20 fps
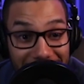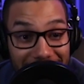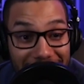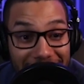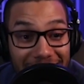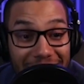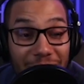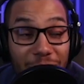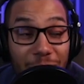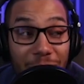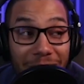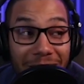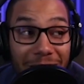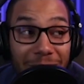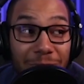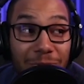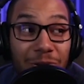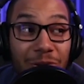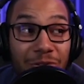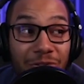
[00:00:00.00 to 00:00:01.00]
A
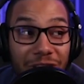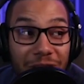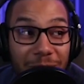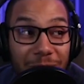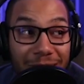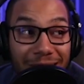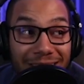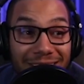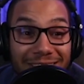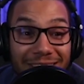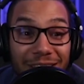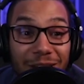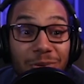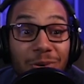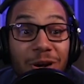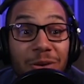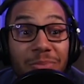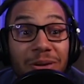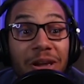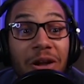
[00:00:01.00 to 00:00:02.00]
Xenoblade movie
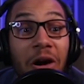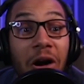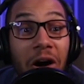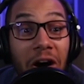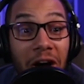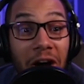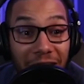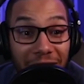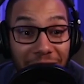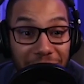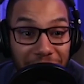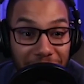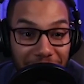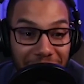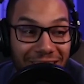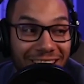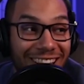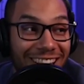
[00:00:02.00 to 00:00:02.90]
pacing would be awful.